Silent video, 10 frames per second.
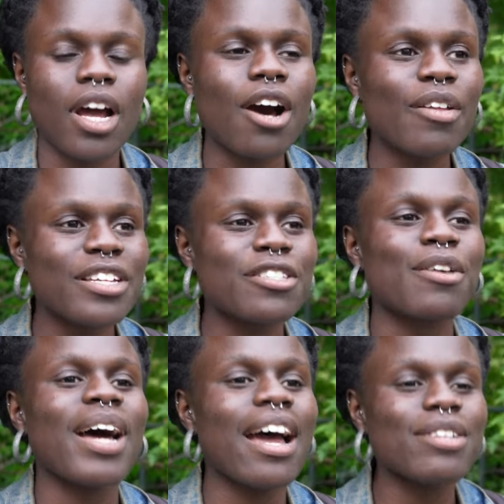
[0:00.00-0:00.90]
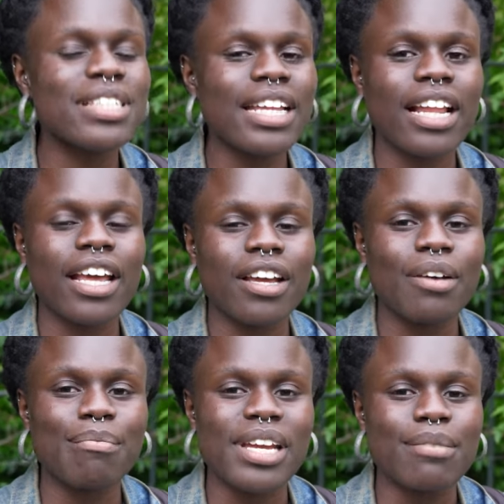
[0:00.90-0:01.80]
Oh, there's so many. I would say that
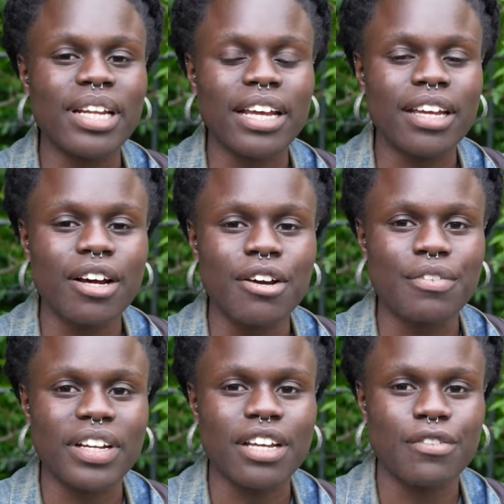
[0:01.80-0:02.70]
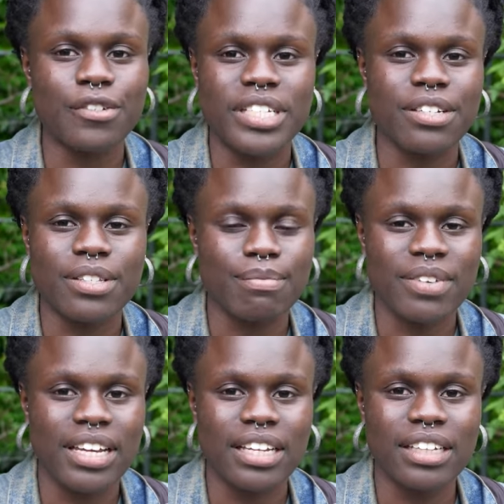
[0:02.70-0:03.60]
like maybe like over like forty or
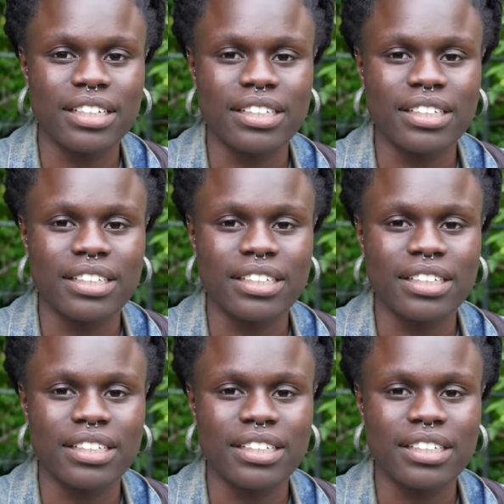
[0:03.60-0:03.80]
something.